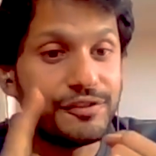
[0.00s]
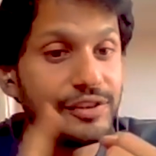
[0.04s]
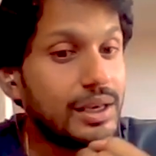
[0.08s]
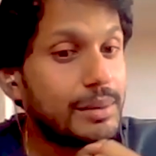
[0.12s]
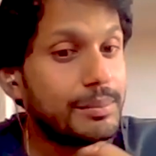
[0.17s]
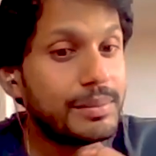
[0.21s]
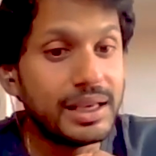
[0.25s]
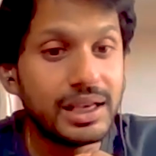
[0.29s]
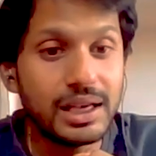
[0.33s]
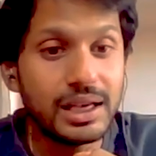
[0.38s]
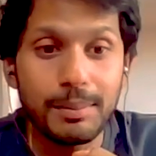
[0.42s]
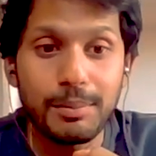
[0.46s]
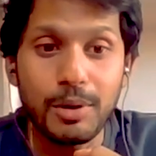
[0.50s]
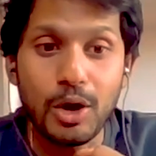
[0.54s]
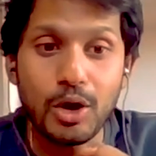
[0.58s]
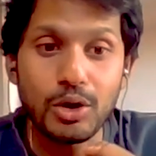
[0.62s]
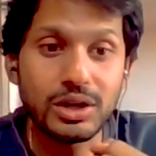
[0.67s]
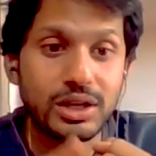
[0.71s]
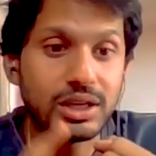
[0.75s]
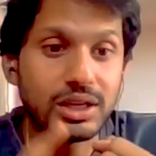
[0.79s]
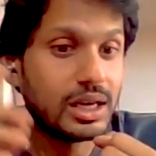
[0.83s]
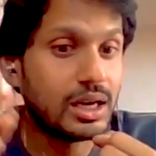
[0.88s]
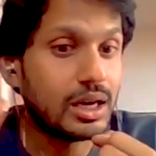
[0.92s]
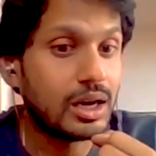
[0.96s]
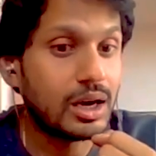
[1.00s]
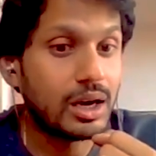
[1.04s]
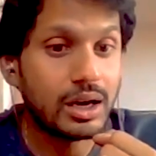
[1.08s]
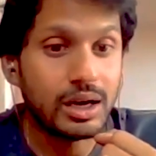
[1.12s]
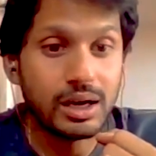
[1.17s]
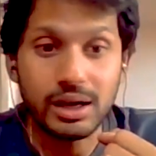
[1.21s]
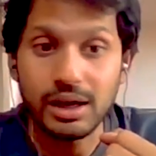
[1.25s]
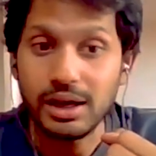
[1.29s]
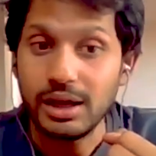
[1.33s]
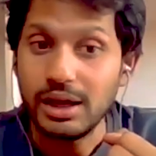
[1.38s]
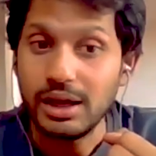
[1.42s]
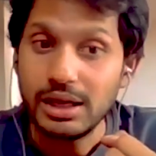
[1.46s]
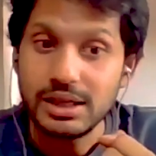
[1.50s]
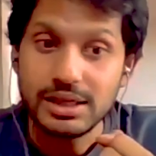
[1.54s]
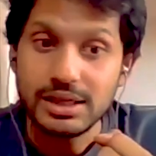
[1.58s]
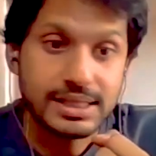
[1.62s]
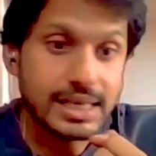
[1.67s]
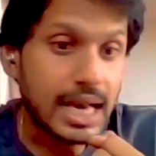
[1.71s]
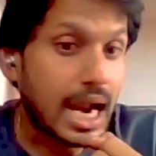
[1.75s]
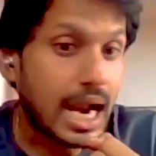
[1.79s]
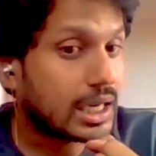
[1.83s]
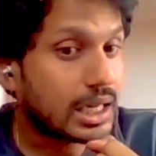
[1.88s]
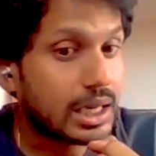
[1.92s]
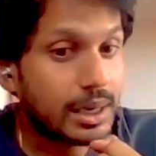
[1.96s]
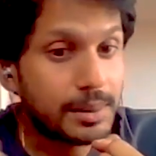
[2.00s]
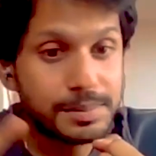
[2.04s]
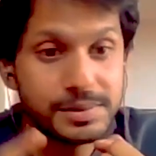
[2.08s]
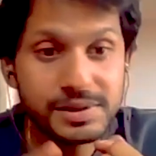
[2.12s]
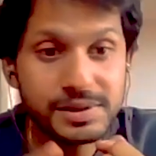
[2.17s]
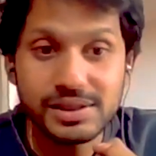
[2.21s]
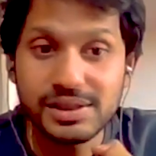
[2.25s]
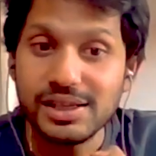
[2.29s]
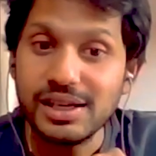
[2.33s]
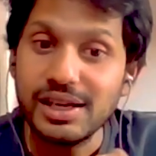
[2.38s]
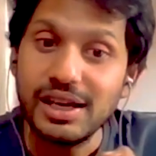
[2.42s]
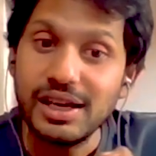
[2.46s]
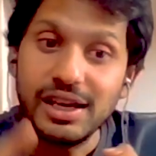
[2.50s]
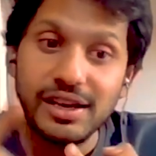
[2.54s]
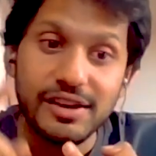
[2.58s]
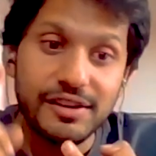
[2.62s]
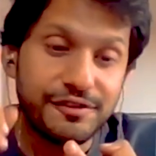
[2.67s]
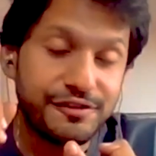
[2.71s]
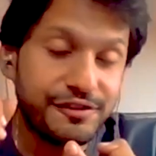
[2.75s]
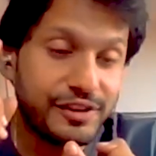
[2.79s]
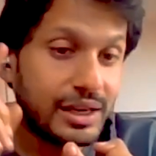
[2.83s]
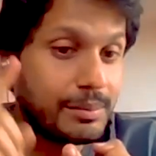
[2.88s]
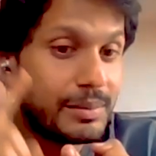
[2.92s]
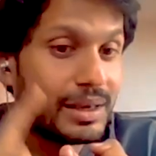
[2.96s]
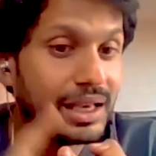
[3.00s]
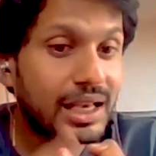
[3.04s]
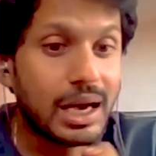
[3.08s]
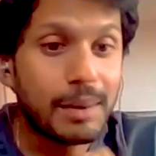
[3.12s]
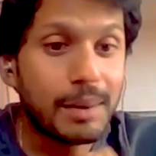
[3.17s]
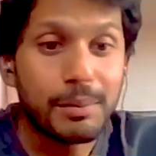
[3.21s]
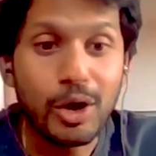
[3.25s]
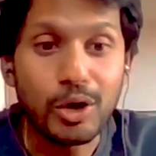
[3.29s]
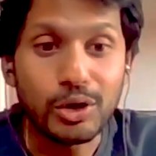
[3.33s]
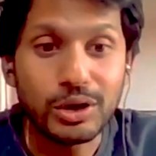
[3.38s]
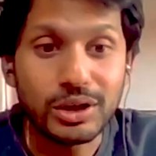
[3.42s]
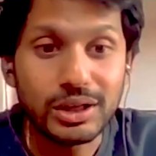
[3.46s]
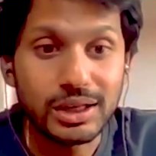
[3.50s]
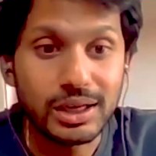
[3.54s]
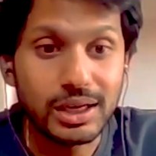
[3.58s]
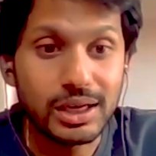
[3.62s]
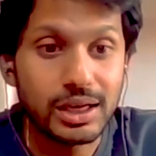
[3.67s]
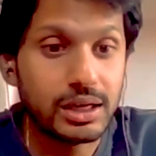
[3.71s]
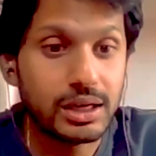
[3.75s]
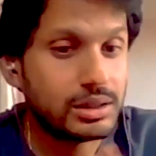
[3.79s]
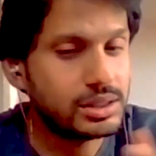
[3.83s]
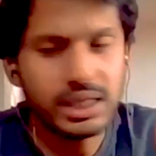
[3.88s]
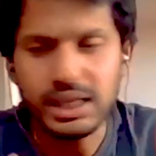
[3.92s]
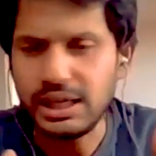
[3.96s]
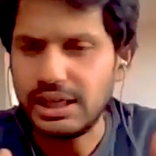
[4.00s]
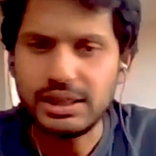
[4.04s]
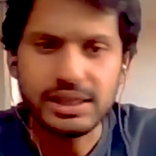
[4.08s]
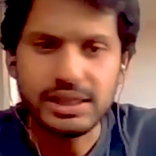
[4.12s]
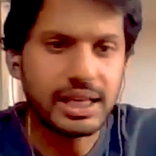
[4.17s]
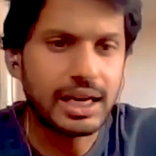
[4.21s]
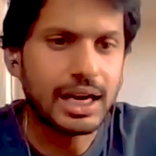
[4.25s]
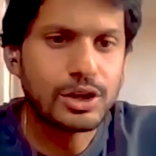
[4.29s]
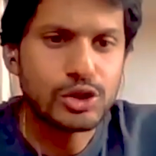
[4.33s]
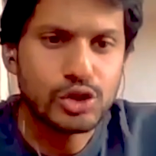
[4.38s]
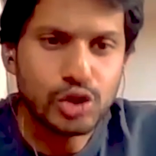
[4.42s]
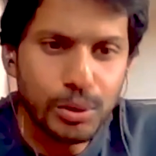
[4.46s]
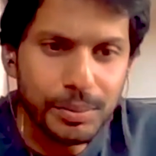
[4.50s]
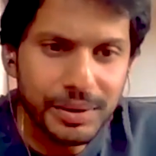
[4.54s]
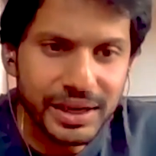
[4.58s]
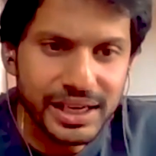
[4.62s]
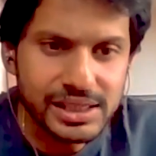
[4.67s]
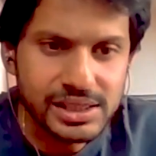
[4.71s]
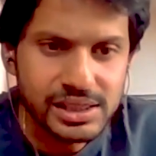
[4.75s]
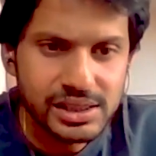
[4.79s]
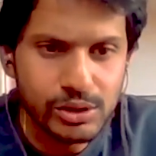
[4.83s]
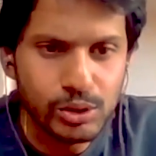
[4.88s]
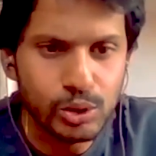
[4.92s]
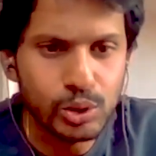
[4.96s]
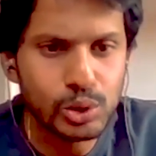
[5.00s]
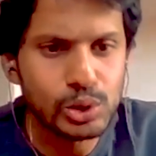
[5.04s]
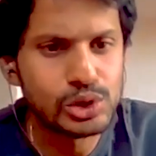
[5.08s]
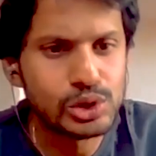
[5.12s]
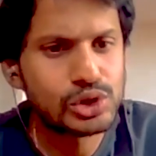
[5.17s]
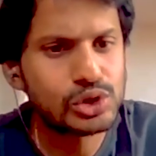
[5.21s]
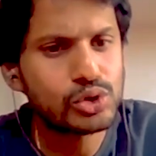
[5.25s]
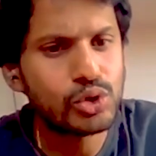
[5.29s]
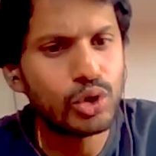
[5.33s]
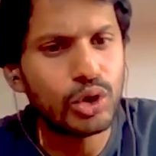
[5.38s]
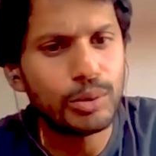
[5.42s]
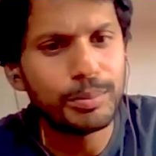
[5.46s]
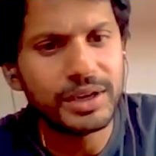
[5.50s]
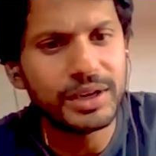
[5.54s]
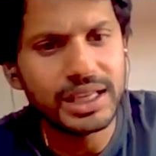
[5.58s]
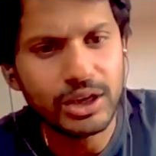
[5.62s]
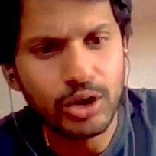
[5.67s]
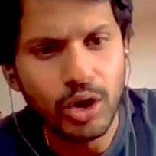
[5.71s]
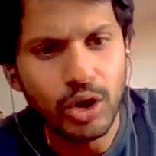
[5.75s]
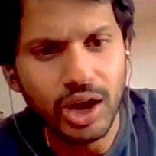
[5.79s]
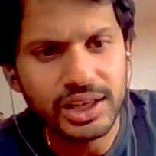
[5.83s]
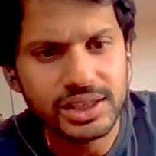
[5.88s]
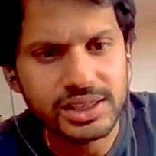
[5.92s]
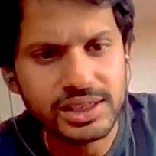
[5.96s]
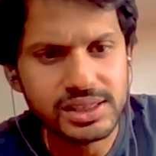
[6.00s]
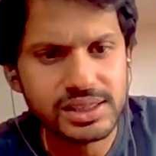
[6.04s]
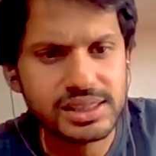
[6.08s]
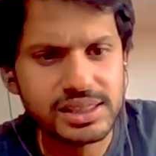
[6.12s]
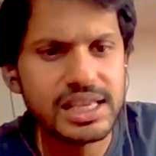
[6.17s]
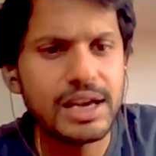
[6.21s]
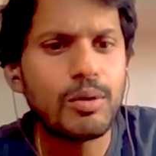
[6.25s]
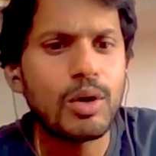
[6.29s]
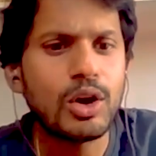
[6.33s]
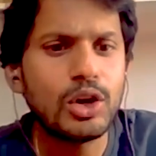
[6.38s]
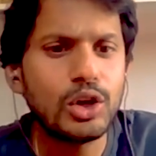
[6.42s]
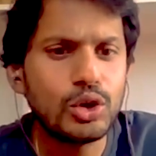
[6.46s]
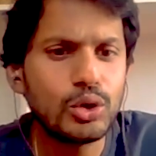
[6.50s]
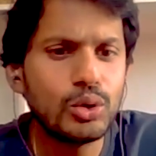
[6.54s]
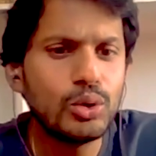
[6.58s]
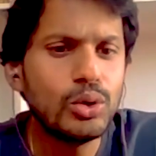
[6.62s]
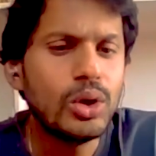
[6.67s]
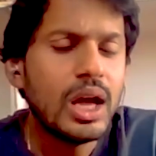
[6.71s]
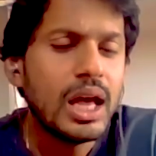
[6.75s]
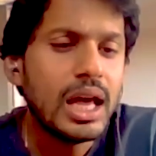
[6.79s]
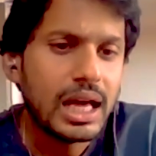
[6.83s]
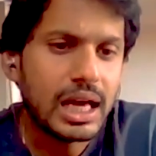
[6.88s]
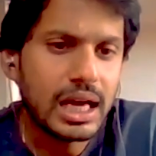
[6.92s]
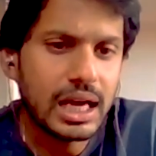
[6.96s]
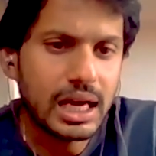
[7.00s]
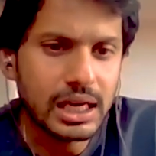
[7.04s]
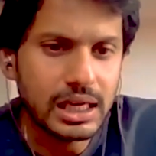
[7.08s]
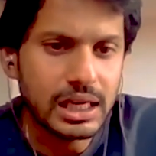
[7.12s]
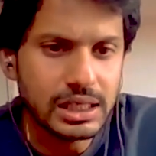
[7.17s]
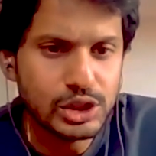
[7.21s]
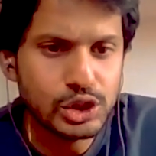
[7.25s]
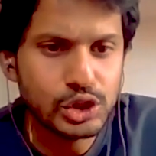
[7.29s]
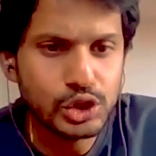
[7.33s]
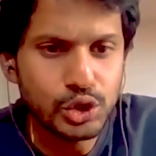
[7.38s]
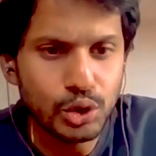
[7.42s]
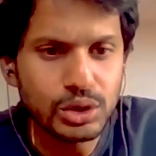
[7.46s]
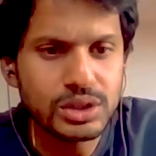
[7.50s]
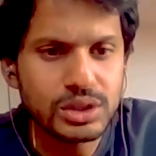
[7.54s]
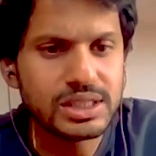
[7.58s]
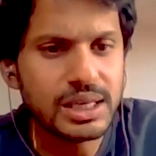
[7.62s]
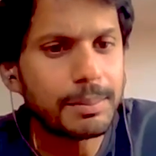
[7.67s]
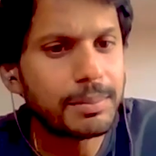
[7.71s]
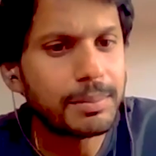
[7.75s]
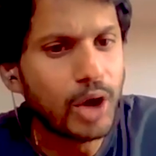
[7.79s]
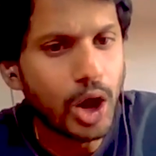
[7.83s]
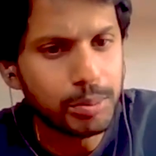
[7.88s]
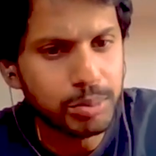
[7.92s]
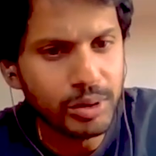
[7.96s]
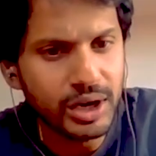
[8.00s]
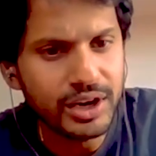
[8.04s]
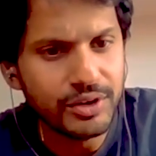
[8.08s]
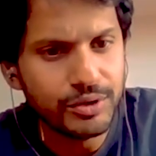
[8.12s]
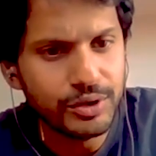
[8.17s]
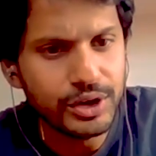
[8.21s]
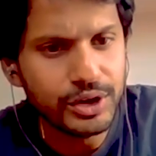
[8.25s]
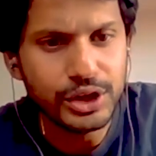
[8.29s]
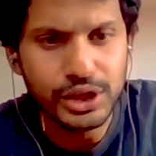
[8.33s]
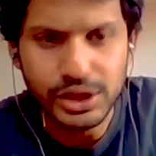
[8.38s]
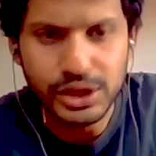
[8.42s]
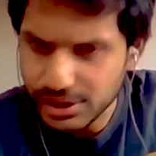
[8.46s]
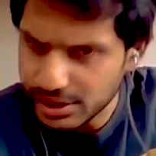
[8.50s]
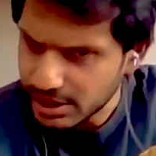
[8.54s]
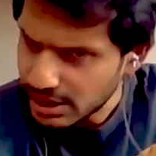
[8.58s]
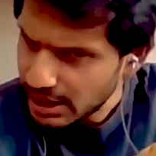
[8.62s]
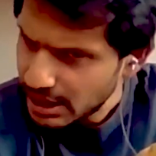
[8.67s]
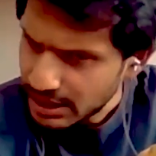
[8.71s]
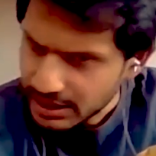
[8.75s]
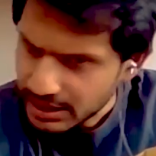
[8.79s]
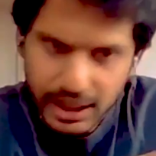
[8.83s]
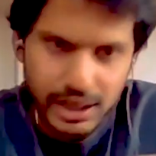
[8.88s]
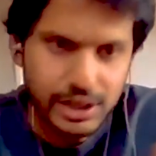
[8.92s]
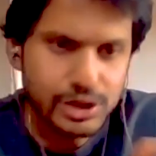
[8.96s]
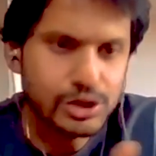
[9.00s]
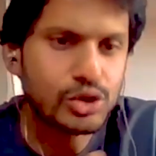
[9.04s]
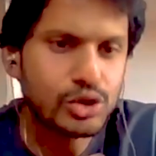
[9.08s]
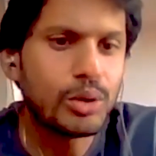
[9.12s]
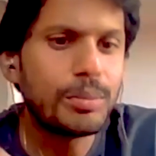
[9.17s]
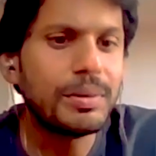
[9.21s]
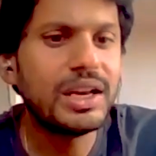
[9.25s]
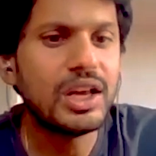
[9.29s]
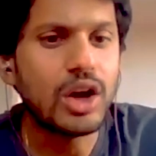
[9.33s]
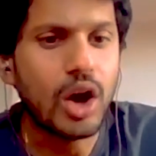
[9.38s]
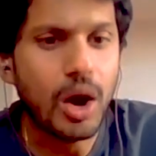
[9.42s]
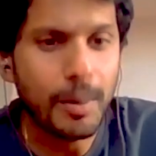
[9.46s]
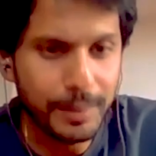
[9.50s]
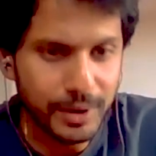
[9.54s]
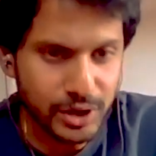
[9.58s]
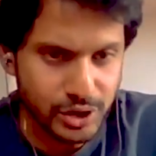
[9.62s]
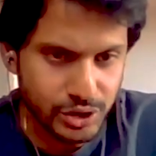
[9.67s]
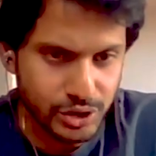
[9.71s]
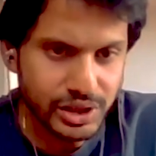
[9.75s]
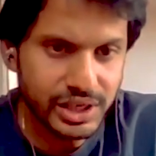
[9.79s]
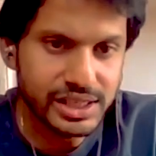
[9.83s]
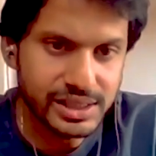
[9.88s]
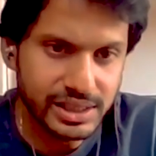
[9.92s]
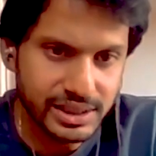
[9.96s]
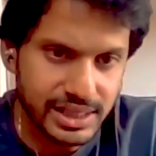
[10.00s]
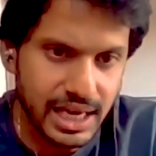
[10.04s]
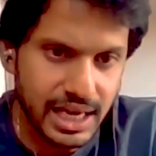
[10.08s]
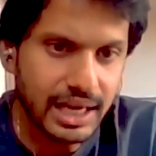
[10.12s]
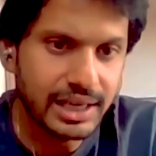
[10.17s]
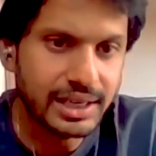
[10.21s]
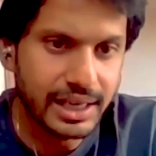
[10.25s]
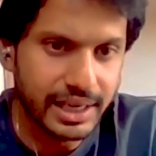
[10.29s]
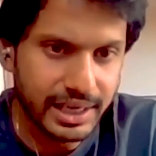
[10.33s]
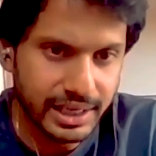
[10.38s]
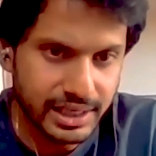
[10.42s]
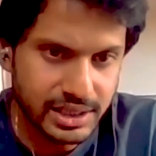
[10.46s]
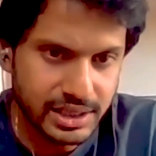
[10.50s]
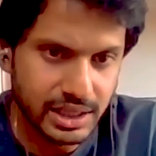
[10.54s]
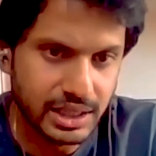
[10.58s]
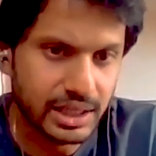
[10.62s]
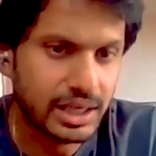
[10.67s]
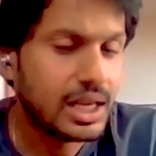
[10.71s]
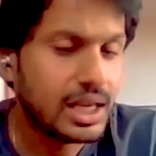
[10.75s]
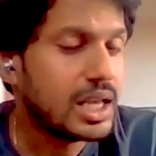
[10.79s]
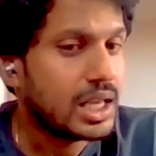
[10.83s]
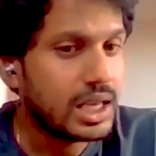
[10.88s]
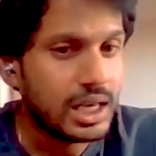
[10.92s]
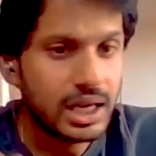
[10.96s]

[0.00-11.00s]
filming about startups, filming about see, there are so many schools, so many colleges, they want to shoot some corporate videos. There is so many opportunities in that direction.